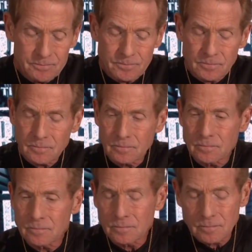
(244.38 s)

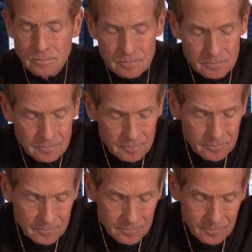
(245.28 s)

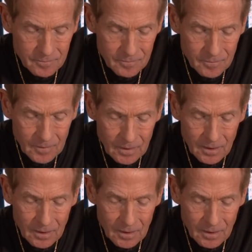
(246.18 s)
[no speech]